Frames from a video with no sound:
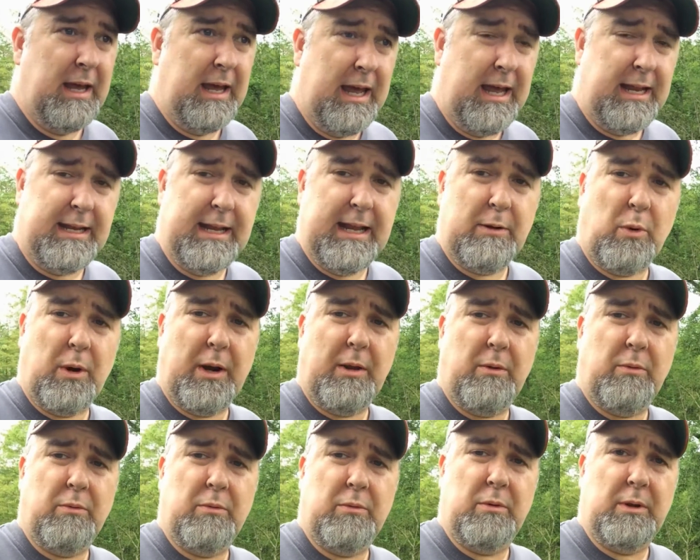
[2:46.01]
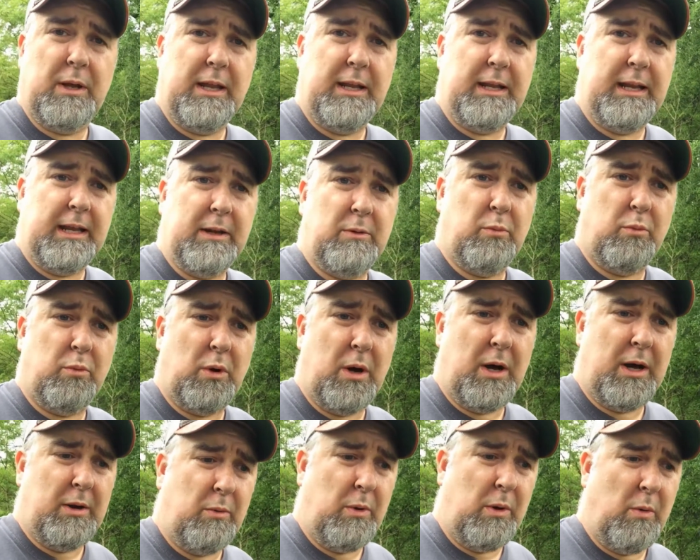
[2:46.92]
it did
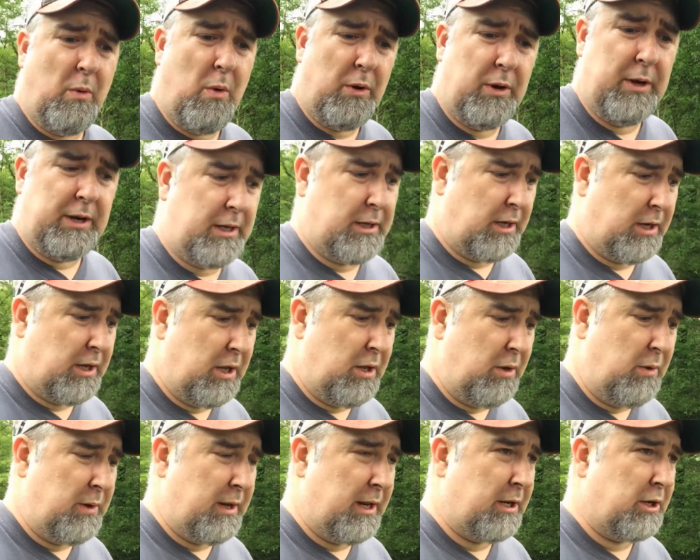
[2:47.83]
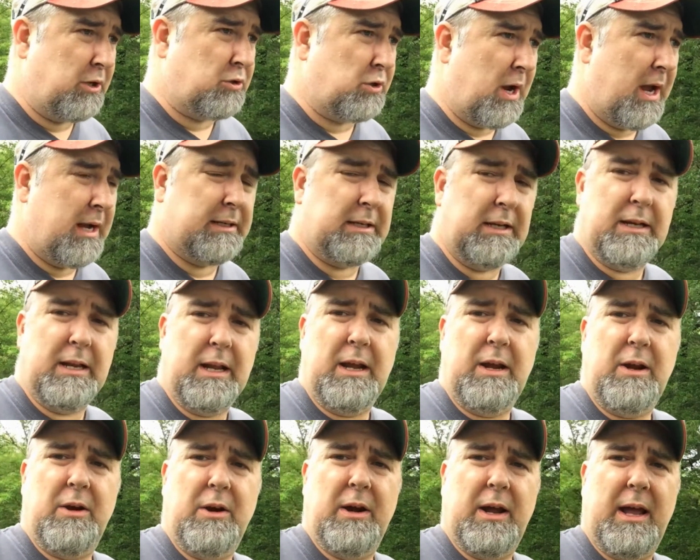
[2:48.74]
what we wanted it to do, and it attracted deer,